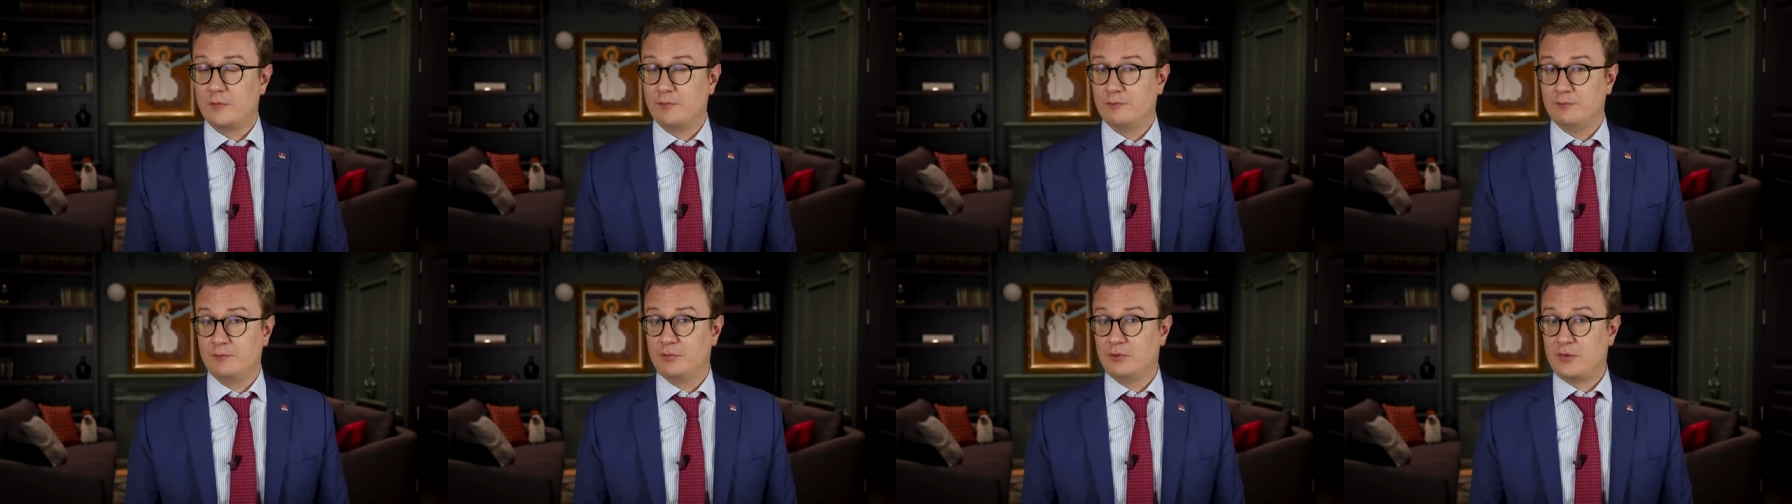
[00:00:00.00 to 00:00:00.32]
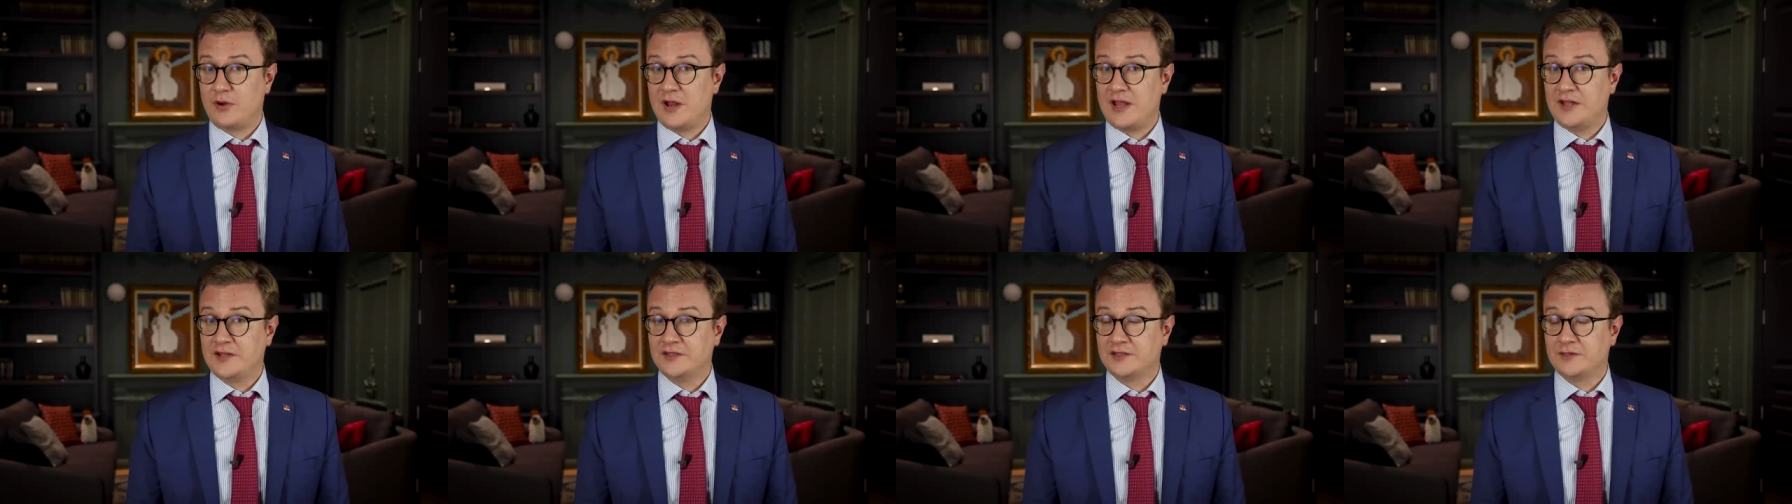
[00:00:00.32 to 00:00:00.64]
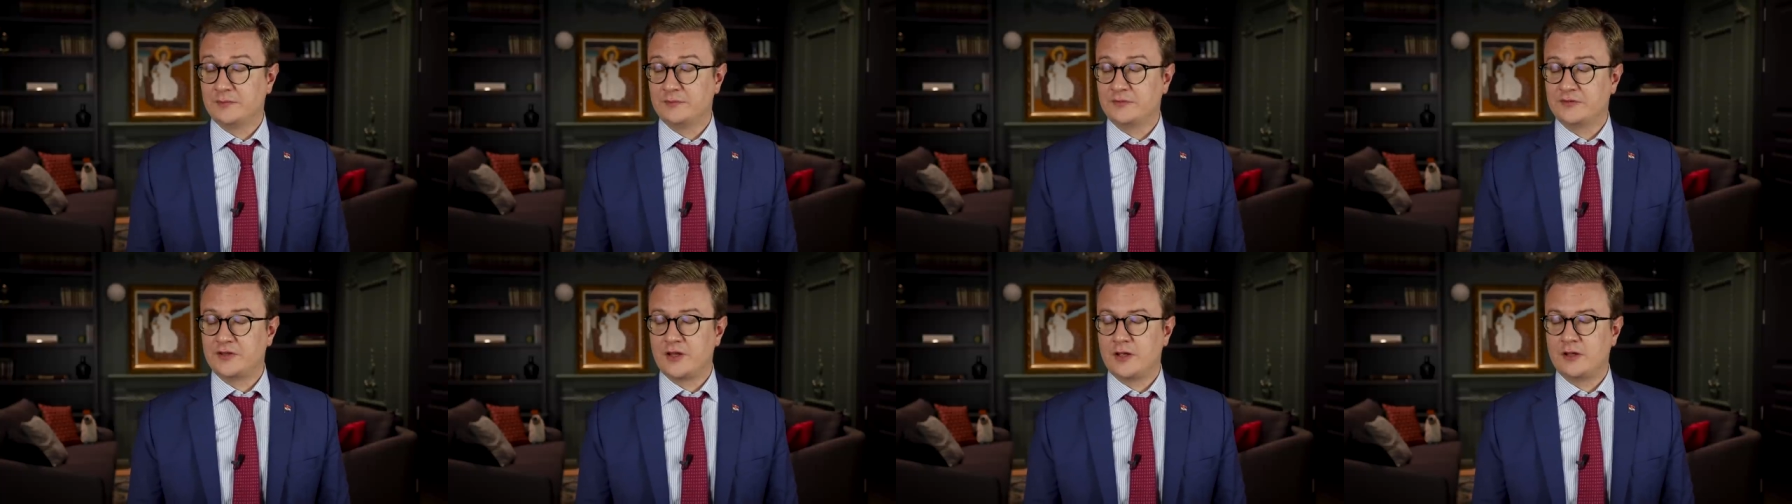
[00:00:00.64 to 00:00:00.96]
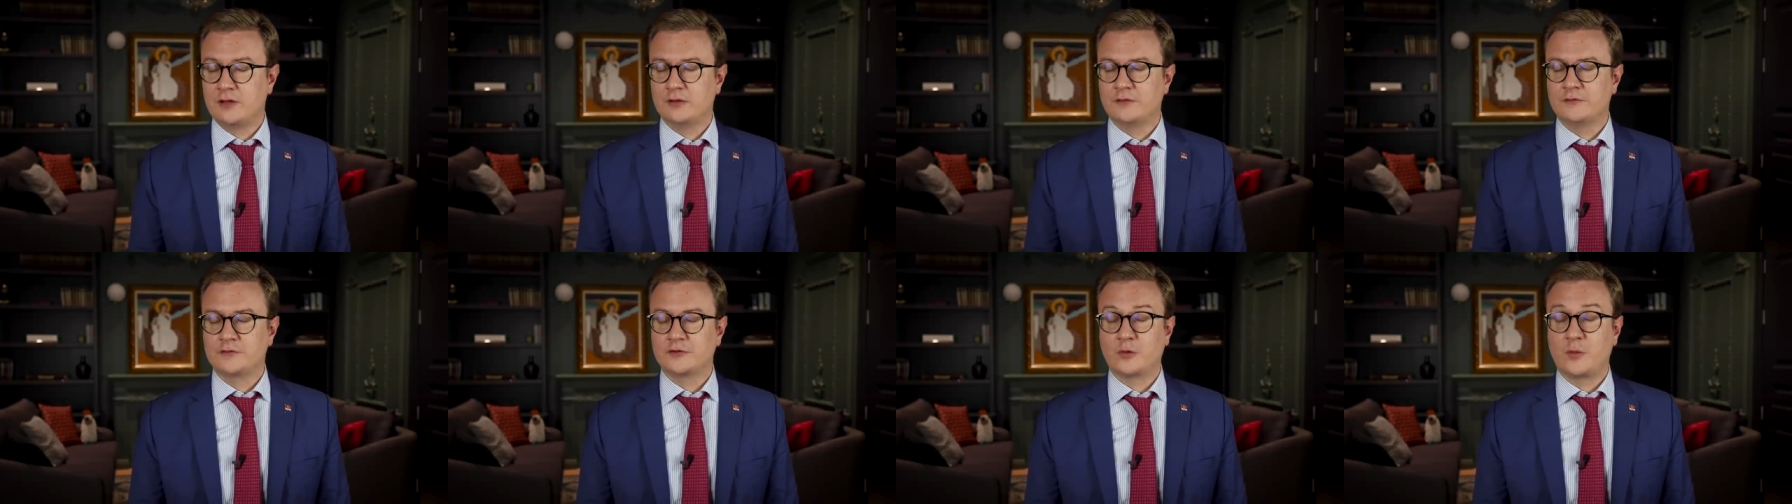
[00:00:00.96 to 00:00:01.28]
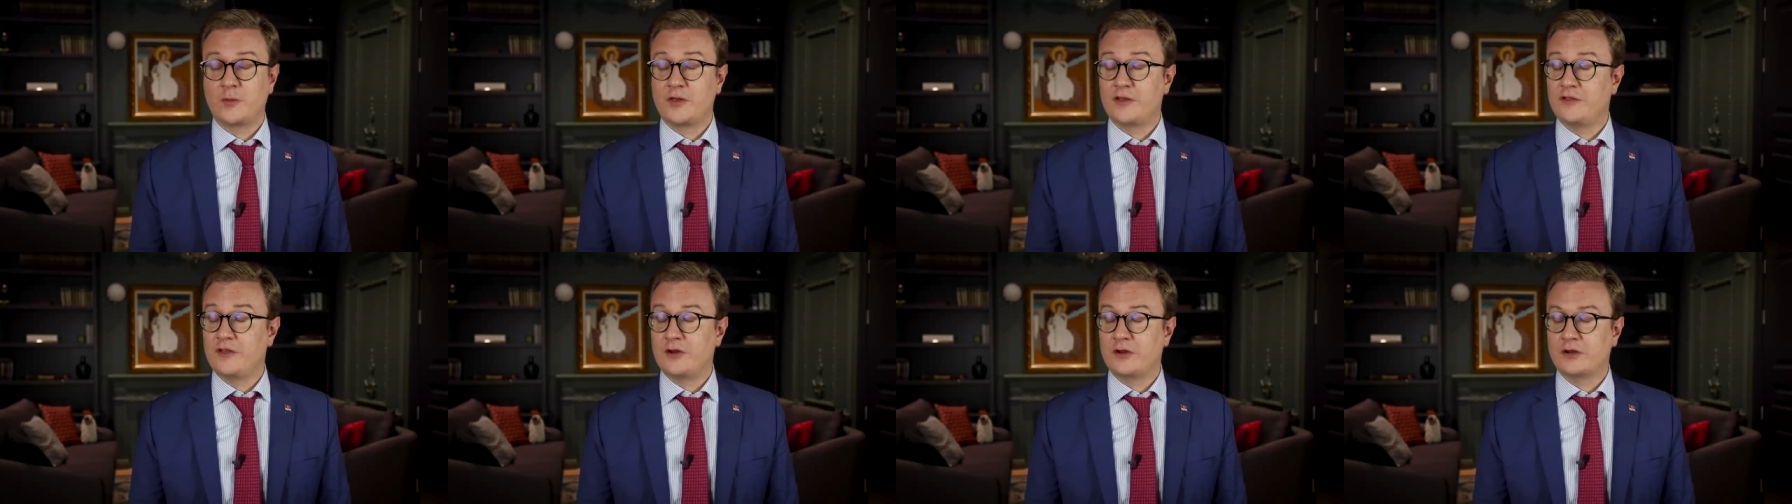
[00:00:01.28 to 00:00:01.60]
brands themselves or
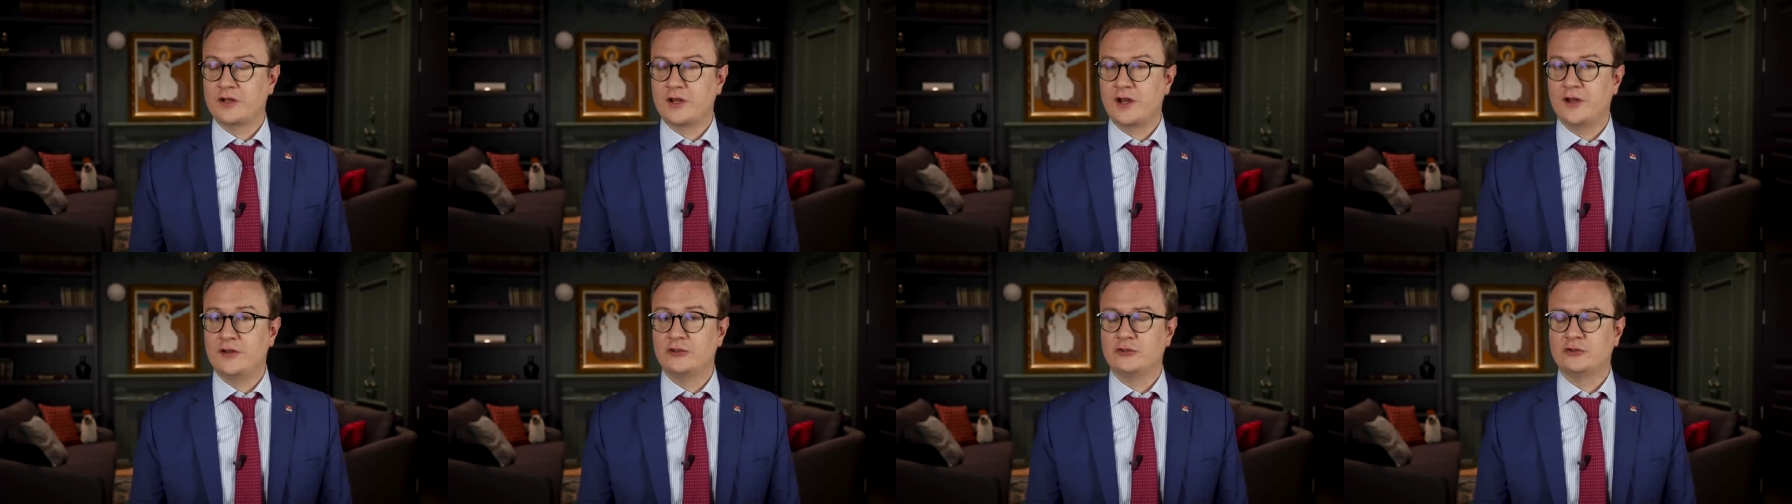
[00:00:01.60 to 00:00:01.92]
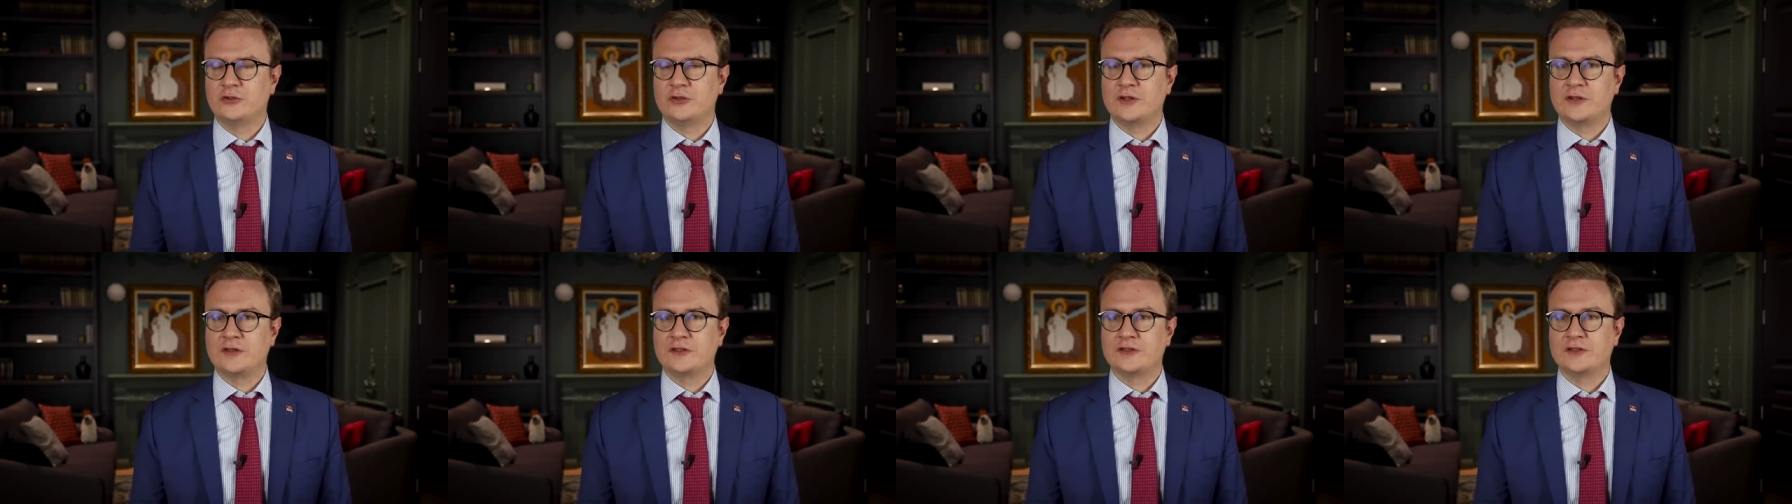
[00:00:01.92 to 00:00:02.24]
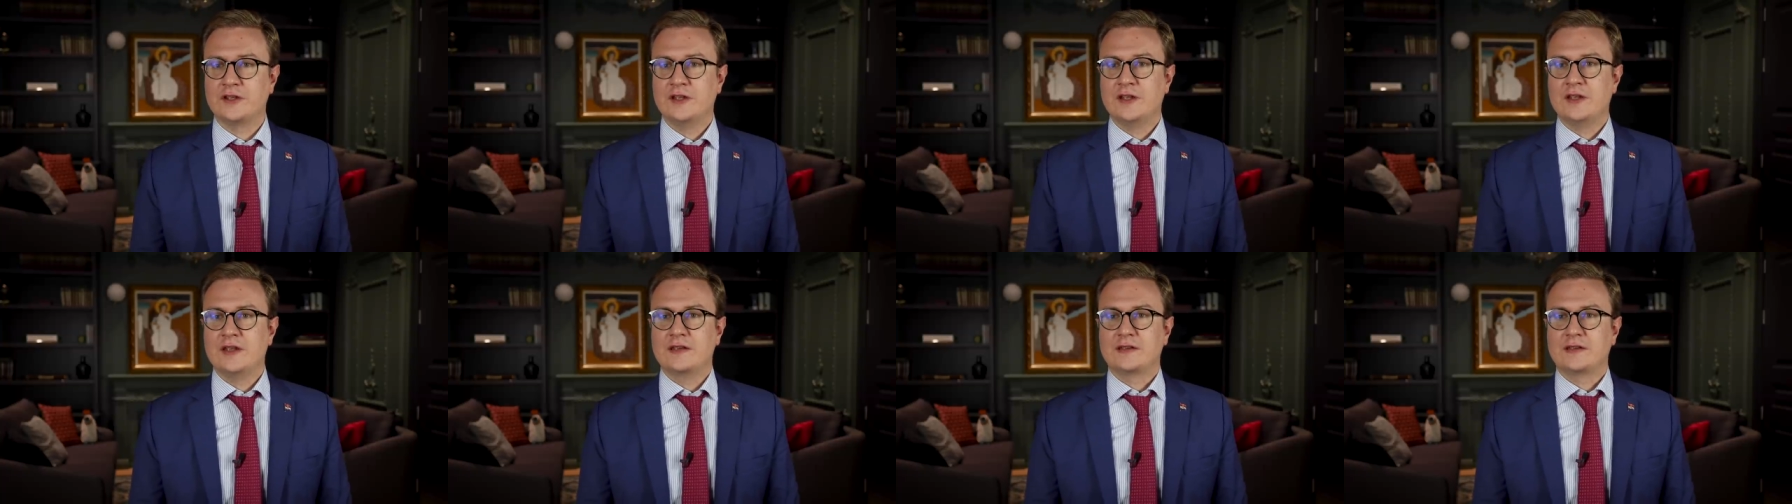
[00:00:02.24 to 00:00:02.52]
whether they're countries,